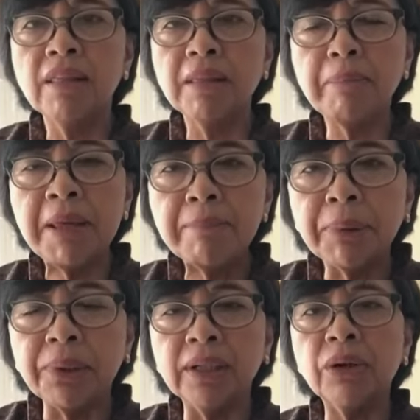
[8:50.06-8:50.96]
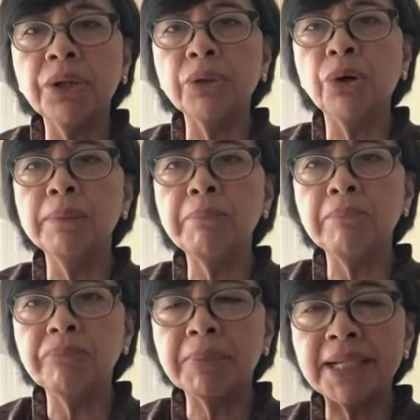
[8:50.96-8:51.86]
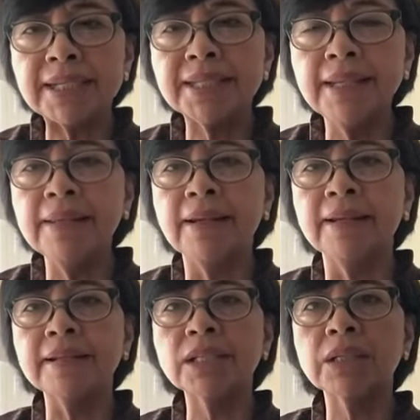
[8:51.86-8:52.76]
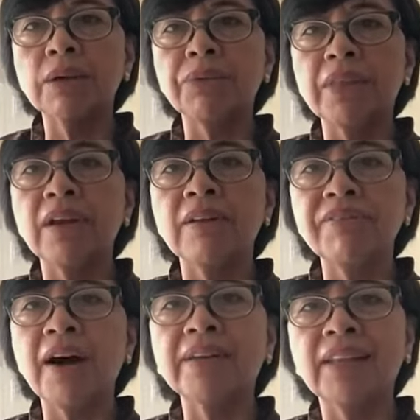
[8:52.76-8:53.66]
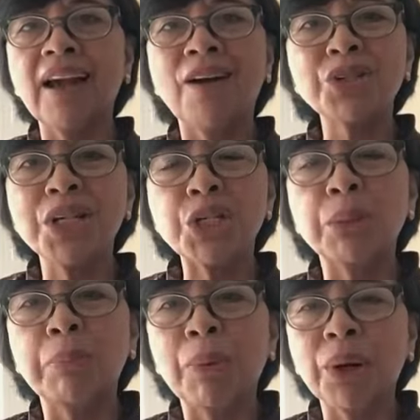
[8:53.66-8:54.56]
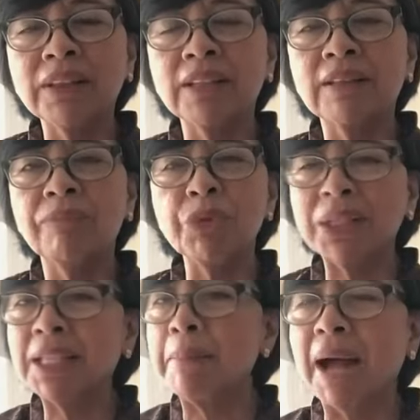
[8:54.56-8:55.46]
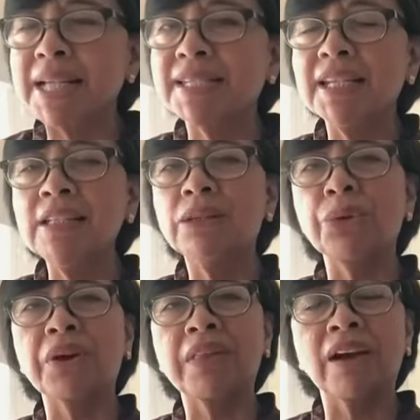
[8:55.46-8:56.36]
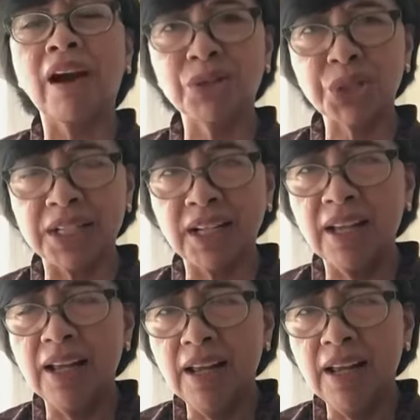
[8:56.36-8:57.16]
the people, on all Palestinians, whether in fact they actually supported what Hamas did or they're actually